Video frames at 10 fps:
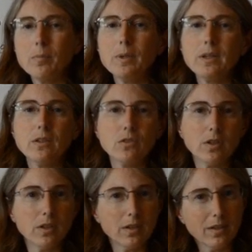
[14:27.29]
because
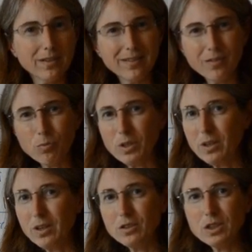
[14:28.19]
if we
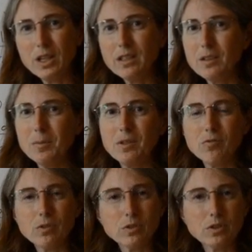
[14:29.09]
conjugate them in the
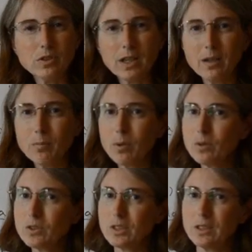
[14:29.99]
first or second
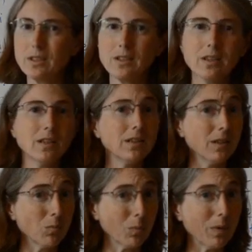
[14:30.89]
person,
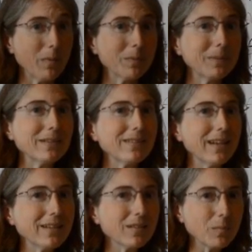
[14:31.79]
then we're probably
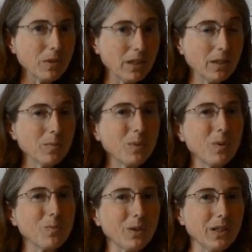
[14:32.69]
saying something
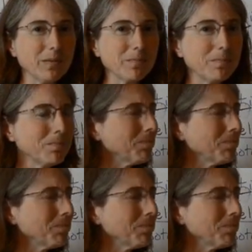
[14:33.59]
inappropriate.